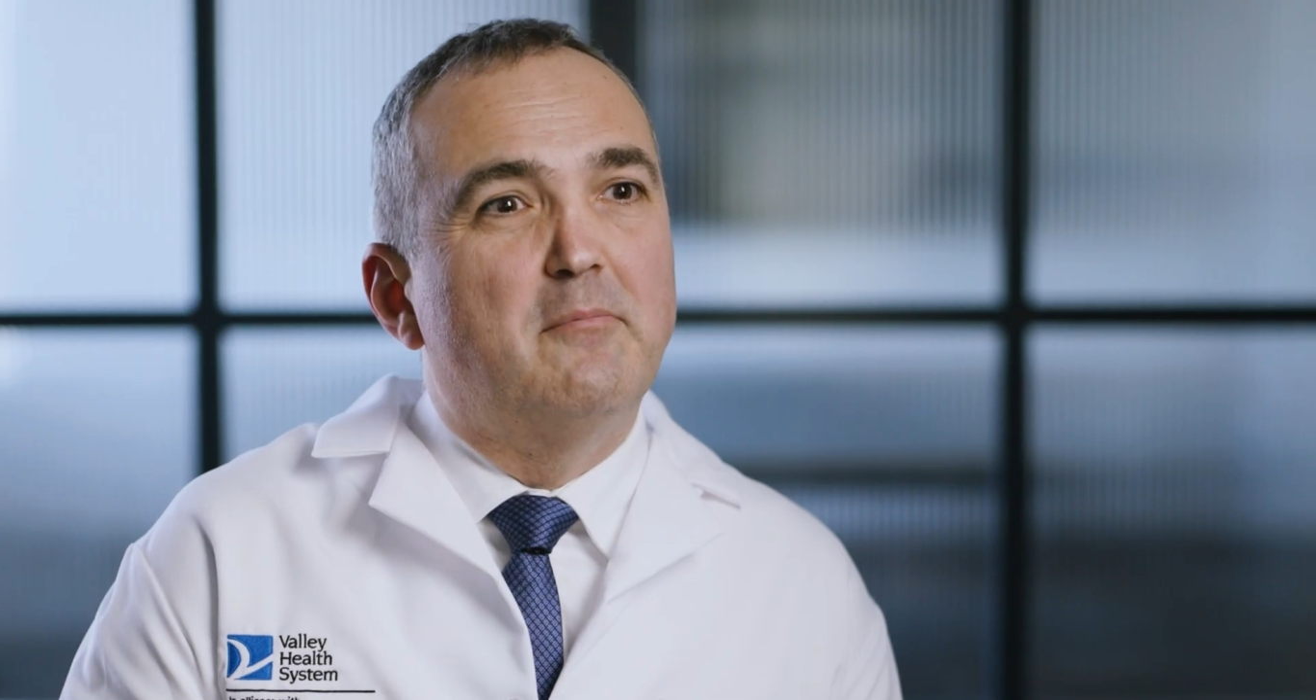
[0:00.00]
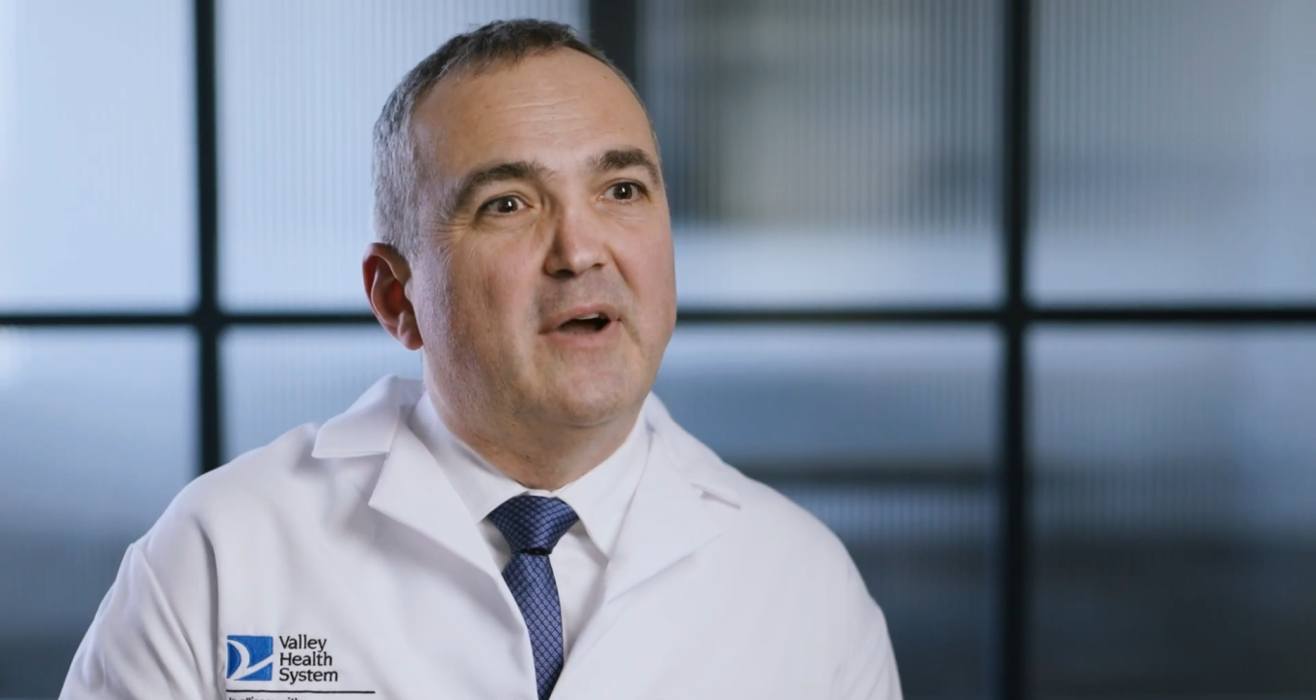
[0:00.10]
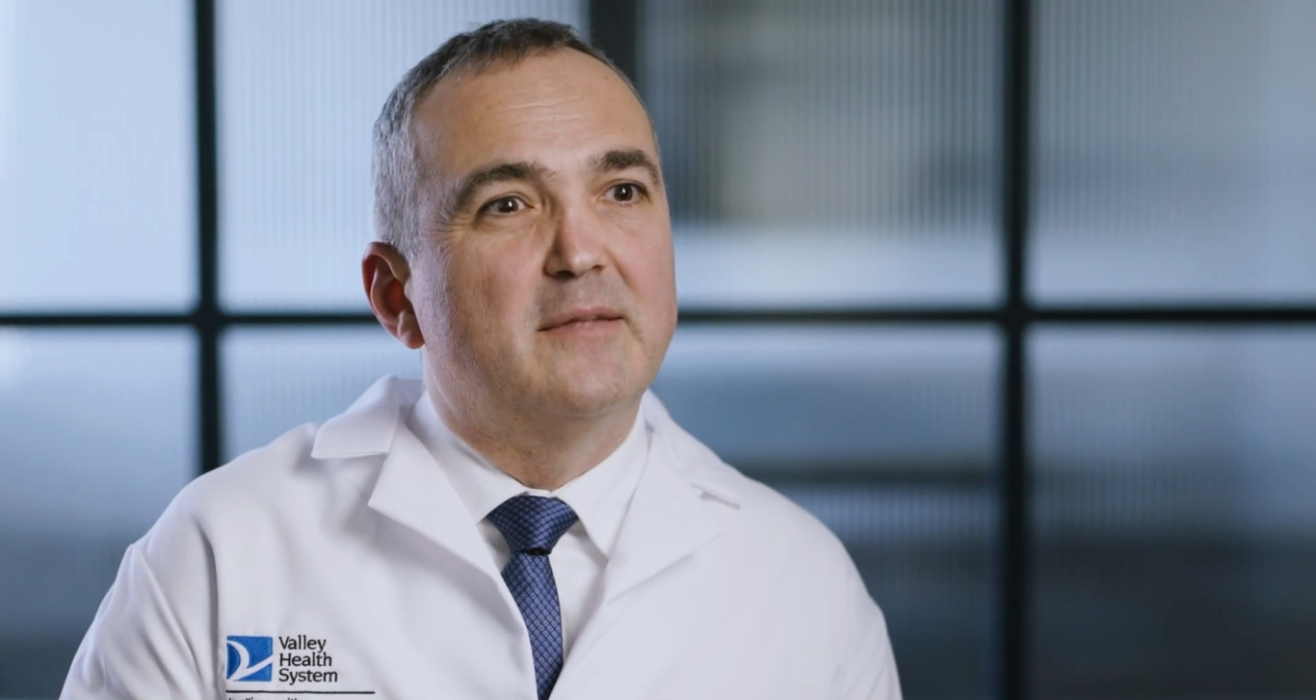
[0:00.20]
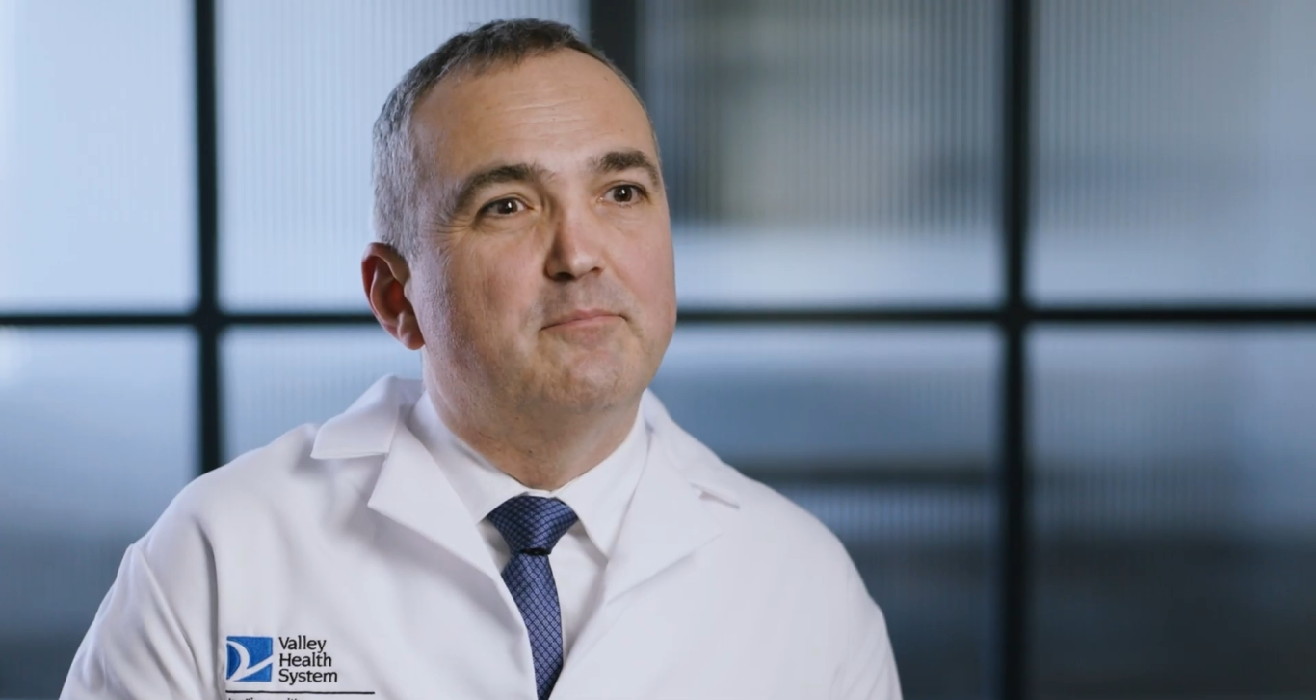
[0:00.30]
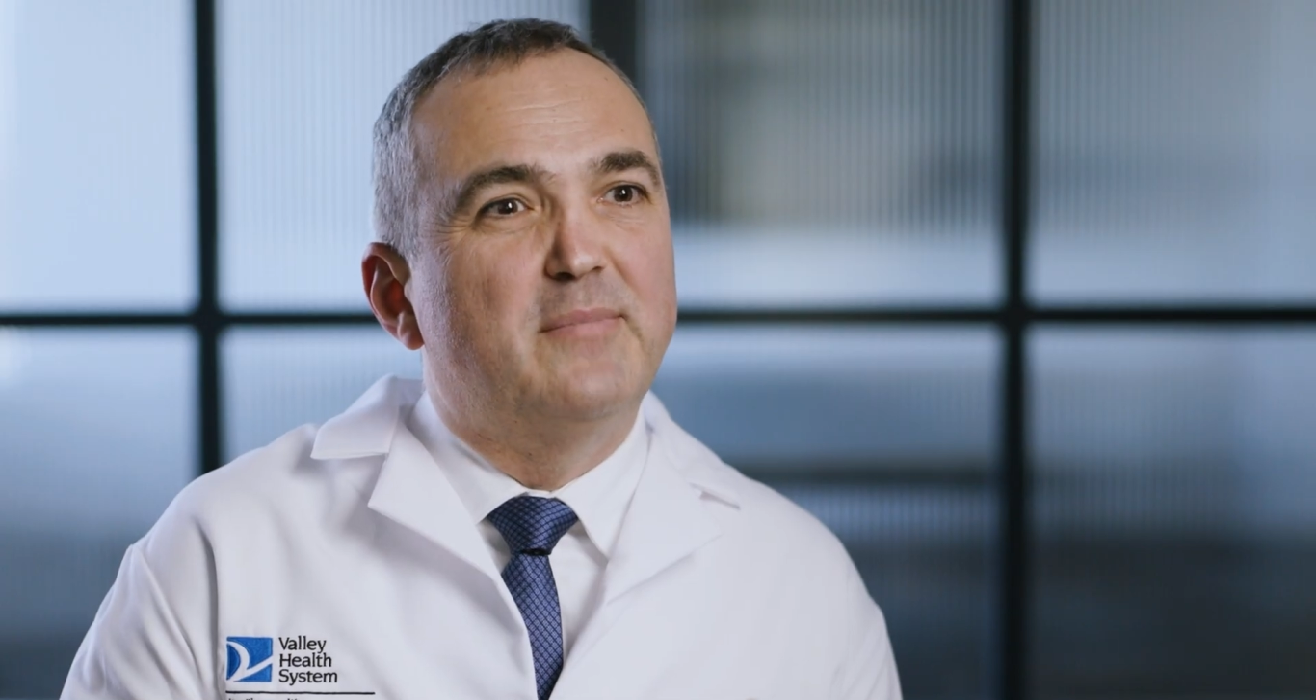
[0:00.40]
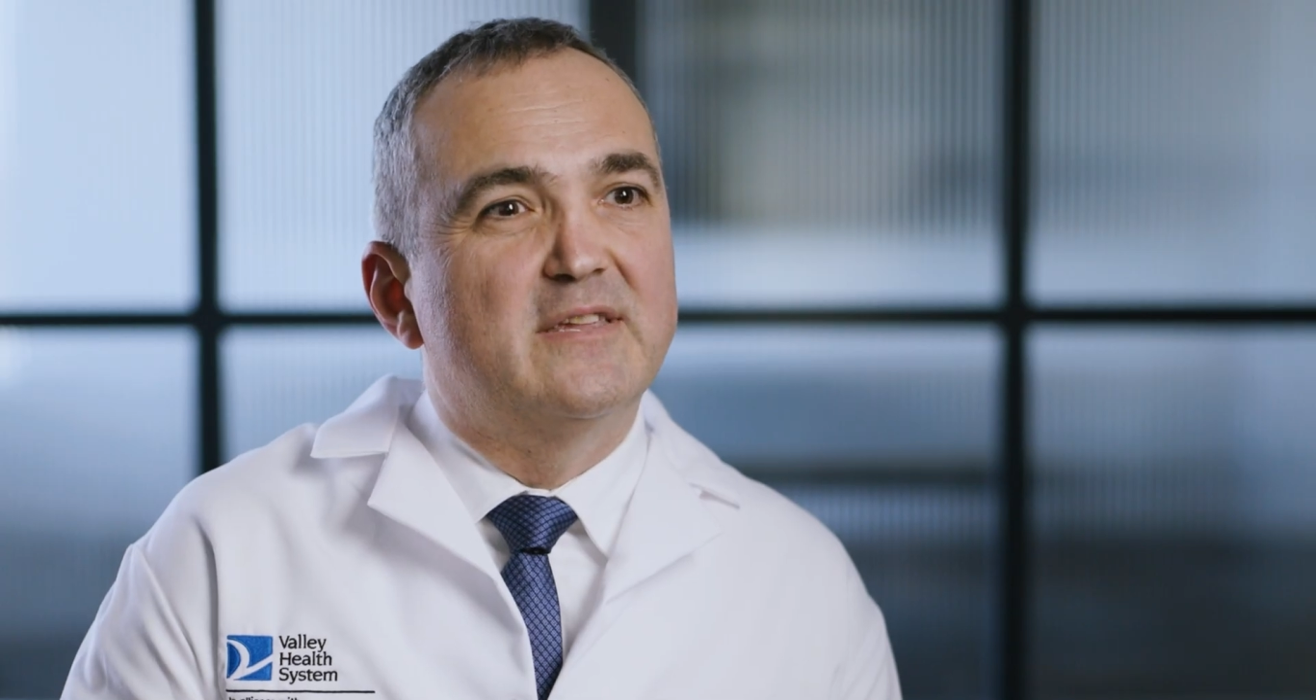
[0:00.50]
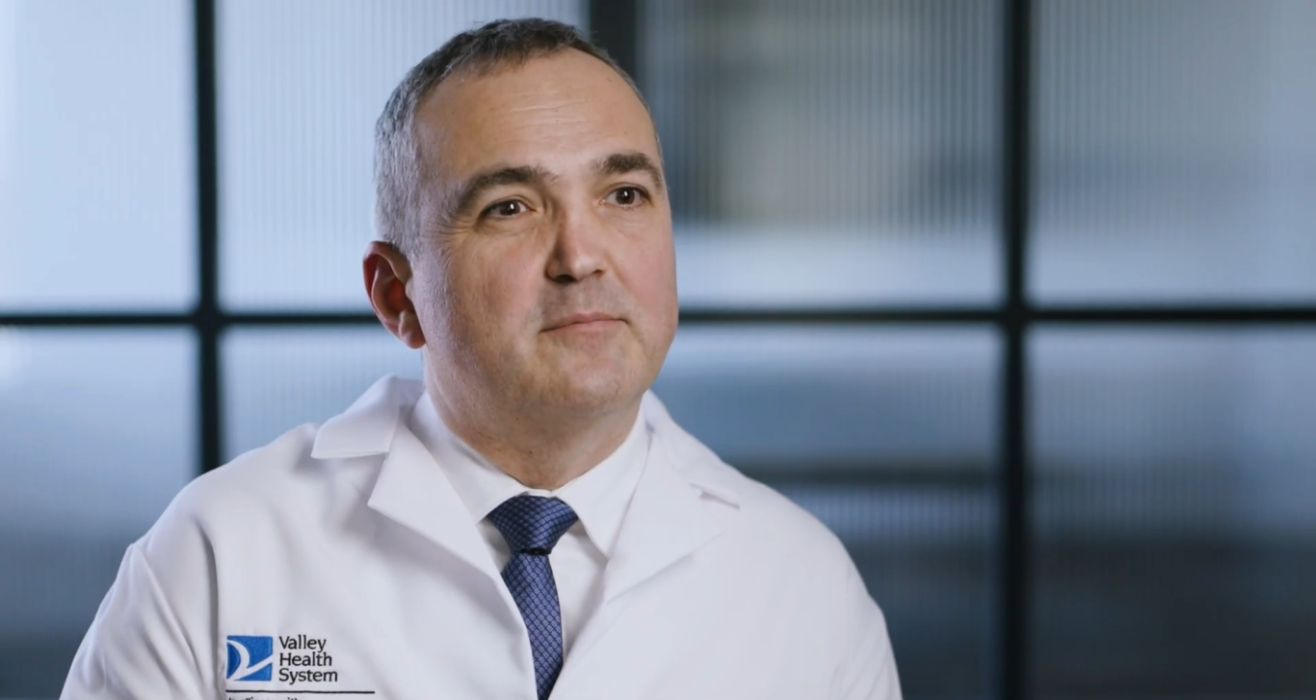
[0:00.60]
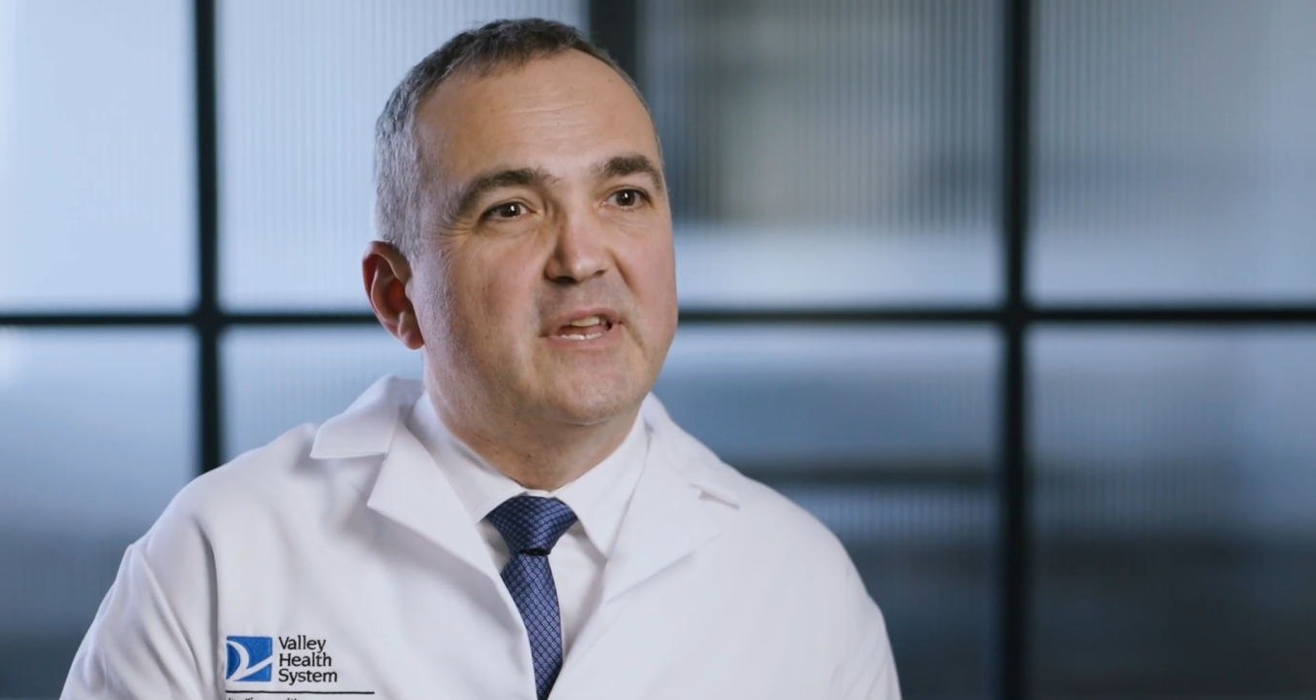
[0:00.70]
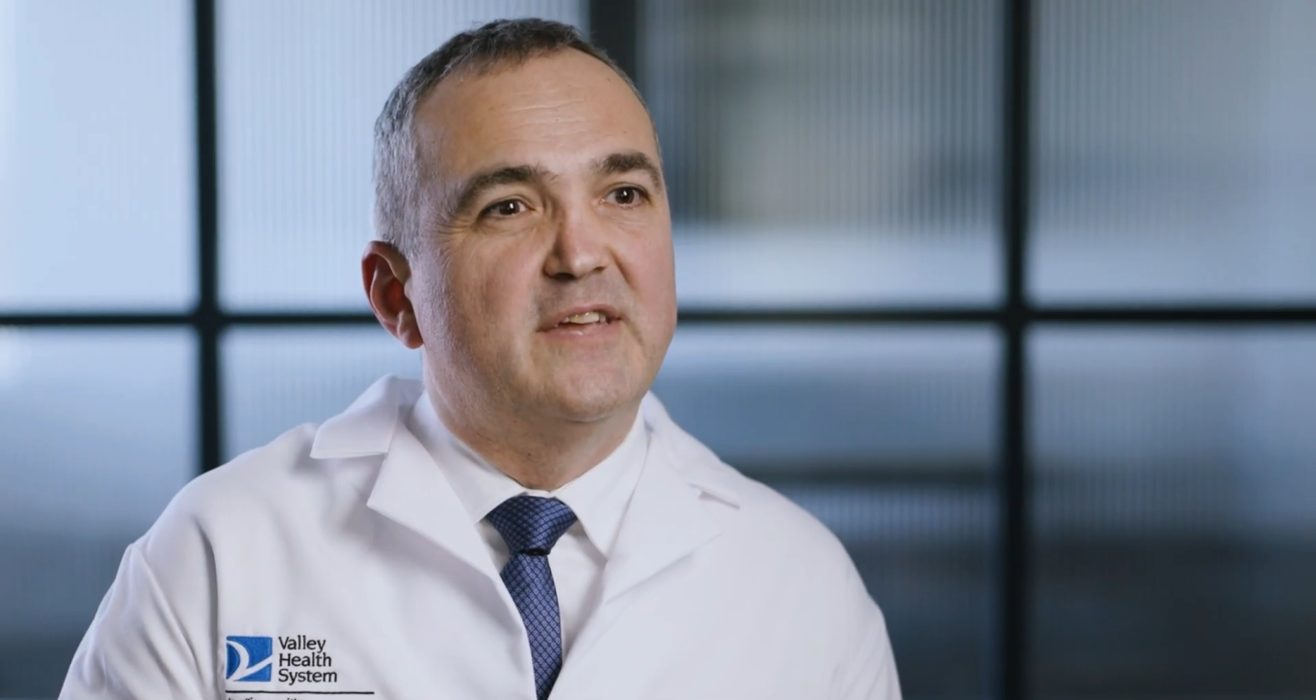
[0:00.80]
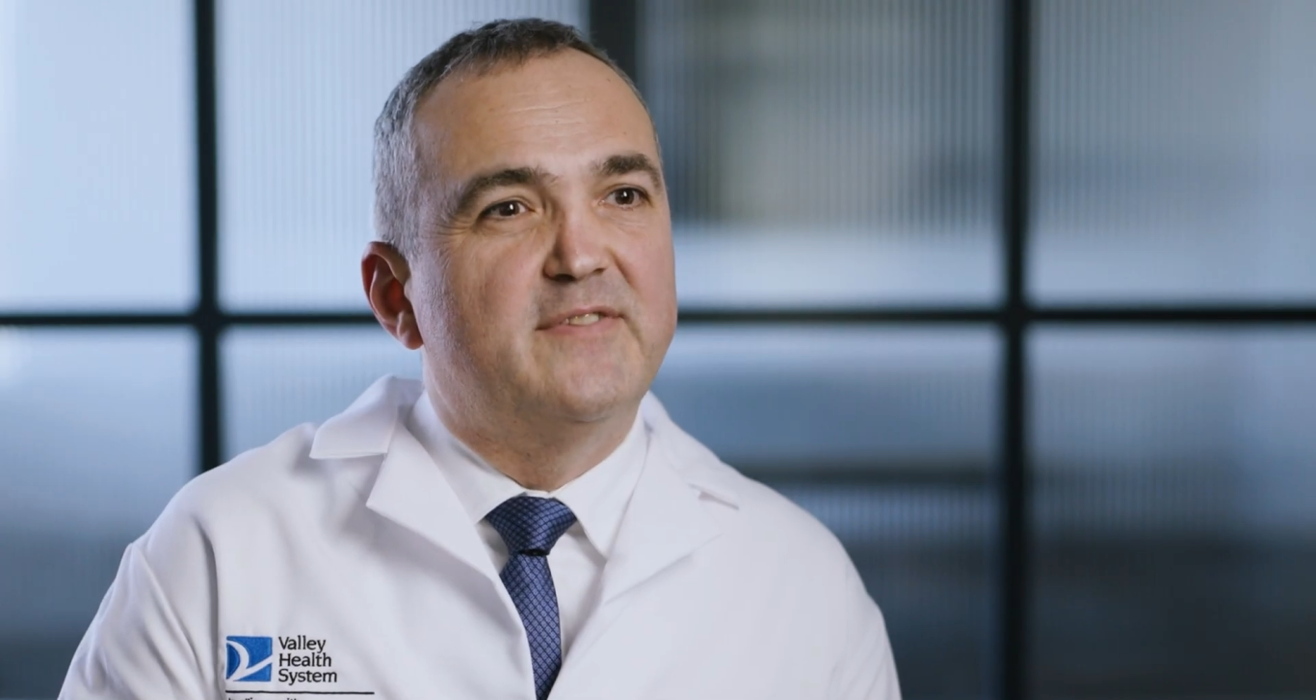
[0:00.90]
might better
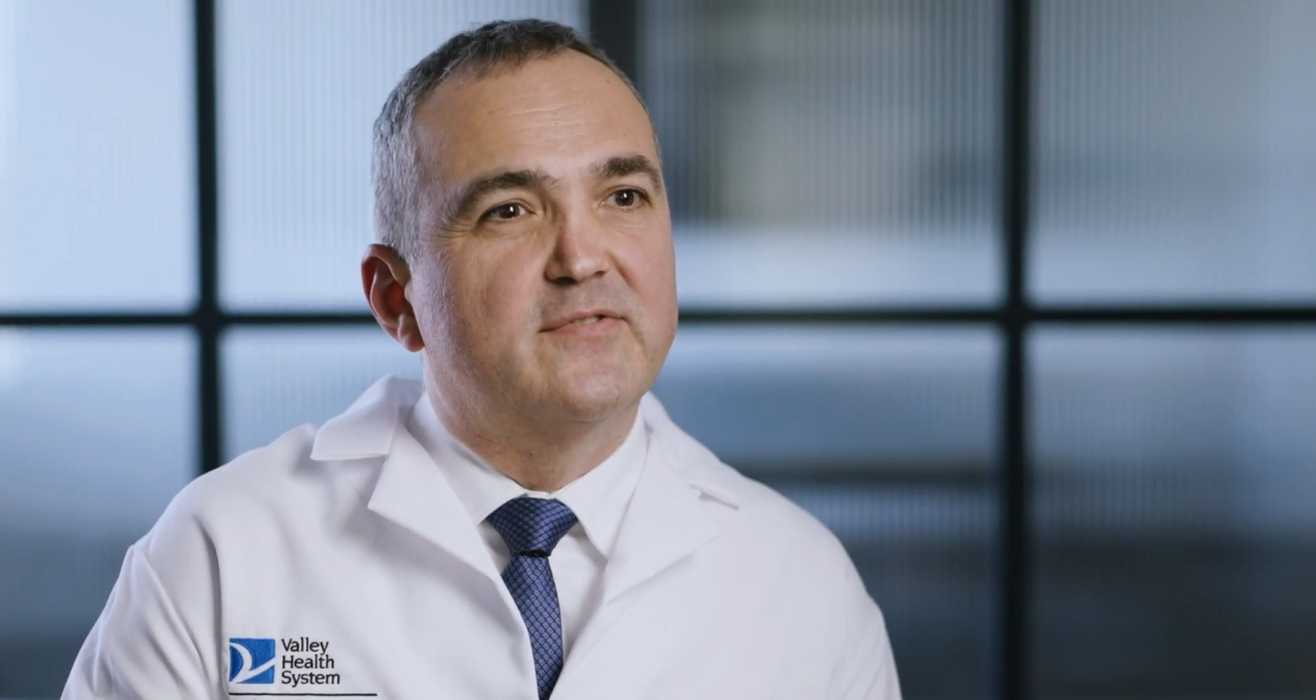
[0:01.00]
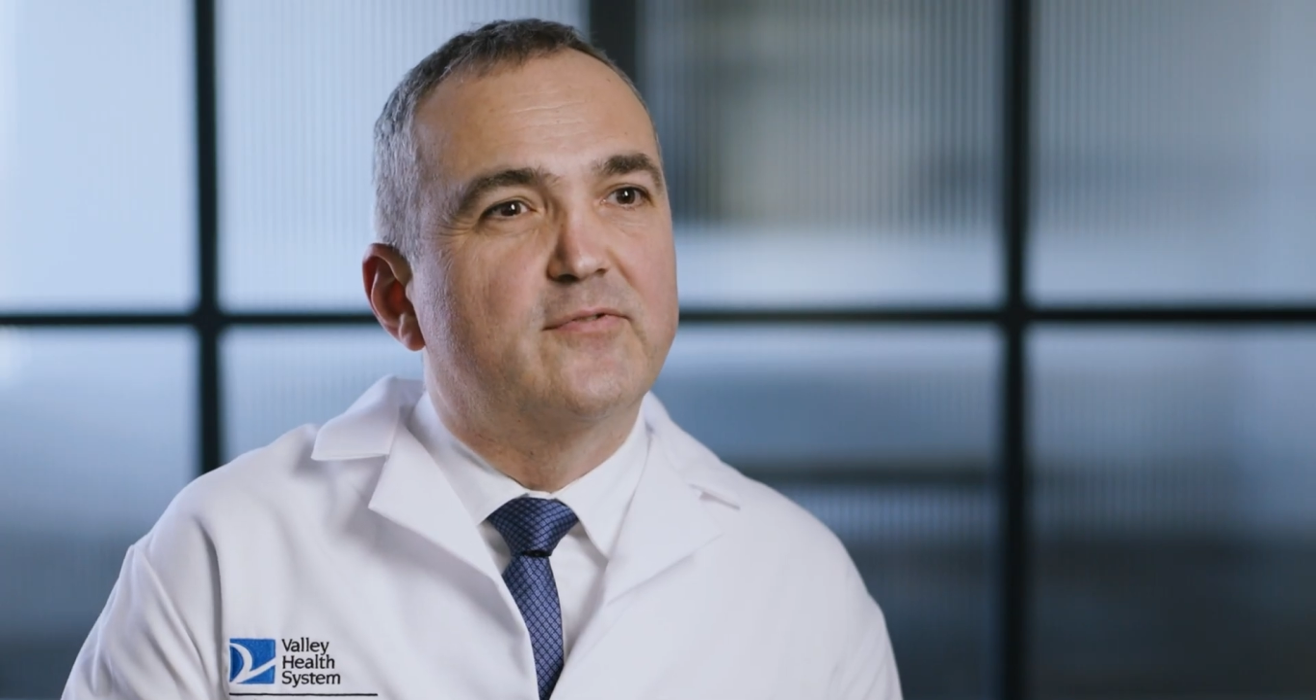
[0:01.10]
benefit